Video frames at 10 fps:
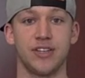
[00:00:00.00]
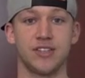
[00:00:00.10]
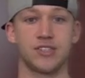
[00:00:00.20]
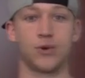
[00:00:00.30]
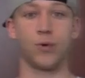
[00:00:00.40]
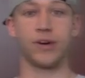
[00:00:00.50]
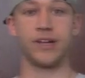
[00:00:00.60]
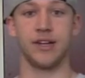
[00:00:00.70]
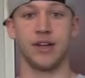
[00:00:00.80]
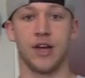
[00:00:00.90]
in this story,
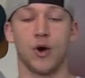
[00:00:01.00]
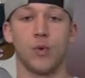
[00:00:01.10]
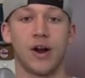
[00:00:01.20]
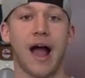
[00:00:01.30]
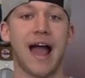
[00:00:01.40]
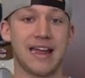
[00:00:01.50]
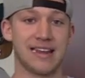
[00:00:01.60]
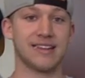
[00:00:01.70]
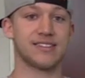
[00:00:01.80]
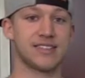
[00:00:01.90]
where I
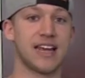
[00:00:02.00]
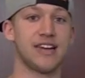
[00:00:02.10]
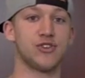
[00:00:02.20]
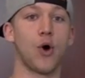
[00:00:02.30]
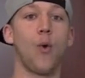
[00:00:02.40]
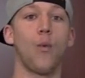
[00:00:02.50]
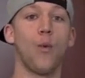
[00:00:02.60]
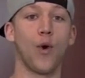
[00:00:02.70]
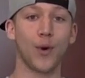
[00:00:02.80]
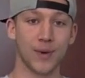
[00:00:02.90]
can say, don't
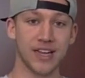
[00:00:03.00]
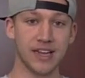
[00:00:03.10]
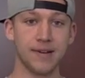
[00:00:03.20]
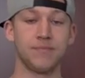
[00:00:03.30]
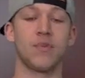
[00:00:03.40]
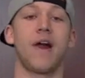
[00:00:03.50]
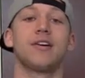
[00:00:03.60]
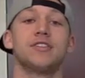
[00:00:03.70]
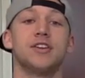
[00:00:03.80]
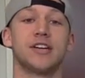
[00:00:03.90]
worry,
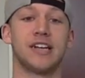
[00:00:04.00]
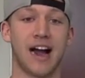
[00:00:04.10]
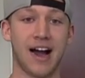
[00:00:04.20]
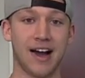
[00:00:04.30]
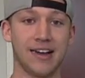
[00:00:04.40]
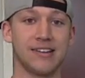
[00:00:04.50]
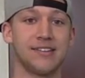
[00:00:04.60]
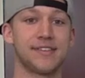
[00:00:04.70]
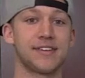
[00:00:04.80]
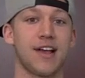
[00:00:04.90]
the God
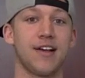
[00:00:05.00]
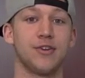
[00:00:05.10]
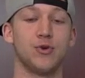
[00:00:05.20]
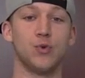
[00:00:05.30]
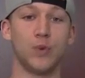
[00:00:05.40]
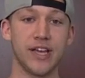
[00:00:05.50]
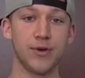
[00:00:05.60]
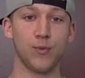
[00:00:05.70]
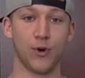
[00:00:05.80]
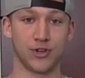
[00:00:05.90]
who
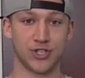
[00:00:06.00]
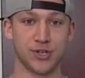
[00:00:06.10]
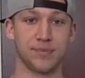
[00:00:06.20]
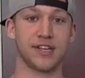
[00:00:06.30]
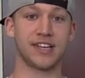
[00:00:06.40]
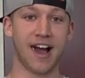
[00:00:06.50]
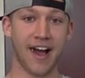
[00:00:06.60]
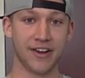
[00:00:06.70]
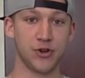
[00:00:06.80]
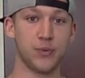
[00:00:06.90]
we worship, the
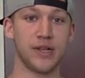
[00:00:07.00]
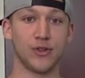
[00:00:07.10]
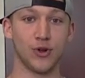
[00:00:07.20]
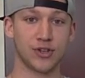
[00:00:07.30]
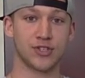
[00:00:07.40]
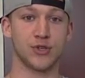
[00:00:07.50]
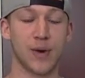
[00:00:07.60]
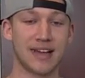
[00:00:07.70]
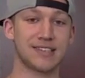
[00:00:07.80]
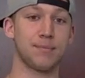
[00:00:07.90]
God who we look to,
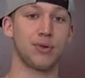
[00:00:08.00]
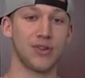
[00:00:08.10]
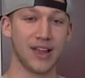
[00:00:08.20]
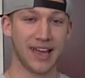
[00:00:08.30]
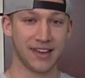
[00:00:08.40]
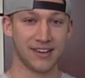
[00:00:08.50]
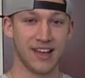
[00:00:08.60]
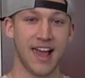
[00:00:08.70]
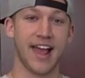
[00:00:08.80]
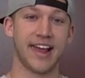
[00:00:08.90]
has a plan,
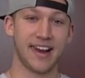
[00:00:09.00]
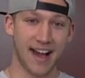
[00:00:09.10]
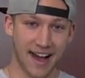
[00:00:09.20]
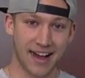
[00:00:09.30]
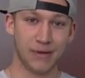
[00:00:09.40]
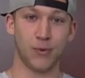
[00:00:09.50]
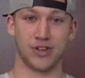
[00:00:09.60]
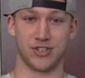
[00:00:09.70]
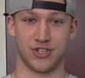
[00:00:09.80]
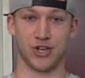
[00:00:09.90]
and I
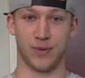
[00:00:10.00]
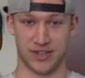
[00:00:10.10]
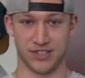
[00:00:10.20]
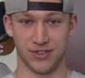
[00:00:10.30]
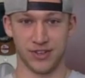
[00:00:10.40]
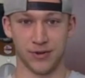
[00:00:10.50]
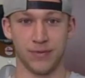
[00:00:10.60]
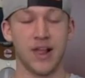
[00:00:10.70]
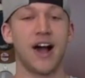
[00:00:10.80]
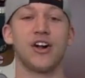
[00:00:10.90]
want to show it to you.
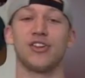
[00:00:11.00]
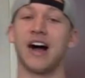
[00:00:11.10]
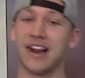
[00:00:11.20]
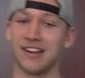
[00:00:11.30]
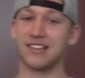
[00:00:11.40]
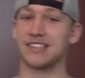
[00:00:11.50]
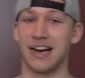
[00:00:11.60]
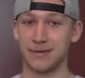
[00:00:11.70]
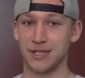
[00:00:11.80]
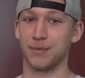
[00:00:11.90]
A lot of the
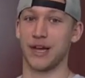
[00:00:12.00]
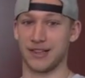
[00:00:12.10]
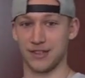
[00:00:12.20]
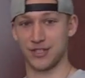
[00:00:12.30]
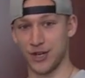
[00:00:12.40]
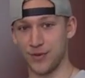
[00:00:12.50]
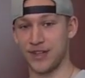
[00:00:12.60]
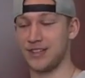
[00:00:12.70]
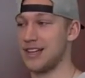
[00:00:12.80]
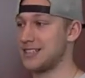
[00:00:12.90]
times, I'm like the
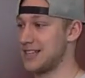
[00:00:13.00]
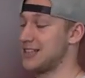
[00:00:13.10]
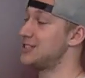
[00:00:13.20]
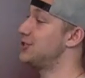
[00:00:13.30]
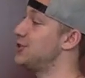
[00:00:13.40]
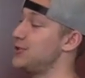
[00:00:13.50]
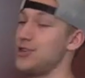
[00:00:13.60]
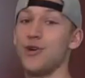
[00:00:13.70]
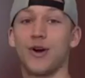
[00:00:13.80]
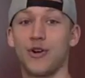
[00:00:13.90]
servant that says, dude,
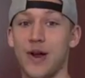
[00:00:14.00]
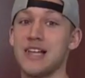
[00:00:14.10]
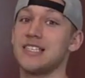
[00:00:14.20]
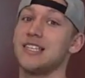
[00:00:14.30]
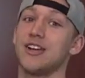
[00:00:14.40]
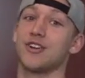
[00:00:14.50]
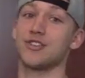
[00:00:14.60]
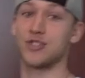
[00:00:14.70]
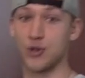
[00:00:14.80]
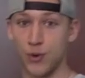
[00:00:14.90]
you are crazy. There
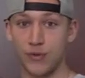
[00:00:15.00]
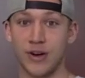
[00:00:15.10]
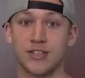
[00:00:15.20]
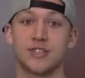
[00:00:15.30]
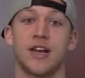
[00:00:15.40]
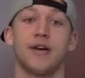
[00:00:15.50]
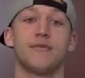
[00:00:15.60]
is two of us